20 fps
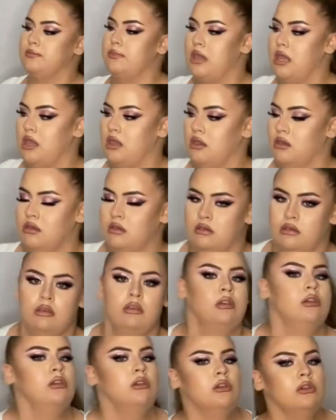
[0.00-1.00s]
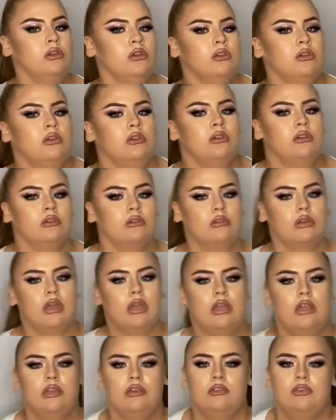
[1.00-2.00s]
me.
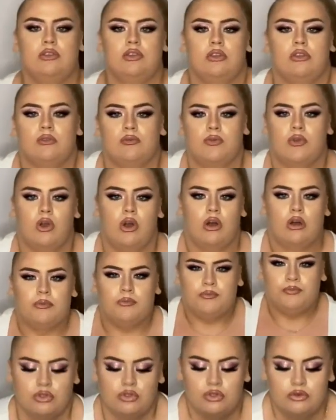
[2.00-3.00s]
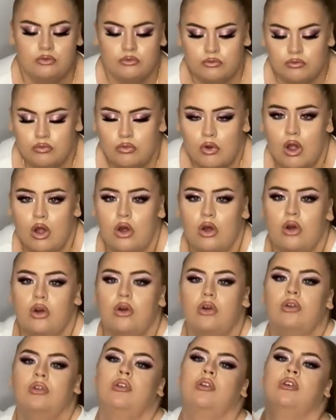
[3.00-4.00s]
Okay, so you've got
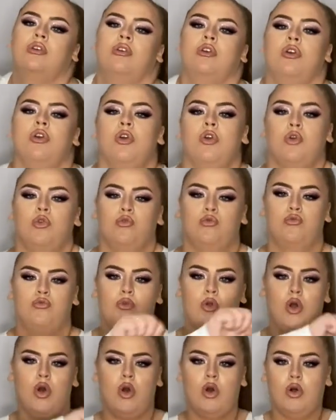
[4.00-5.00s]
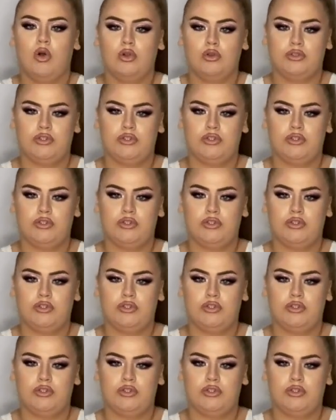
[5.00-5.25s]
roll, roll,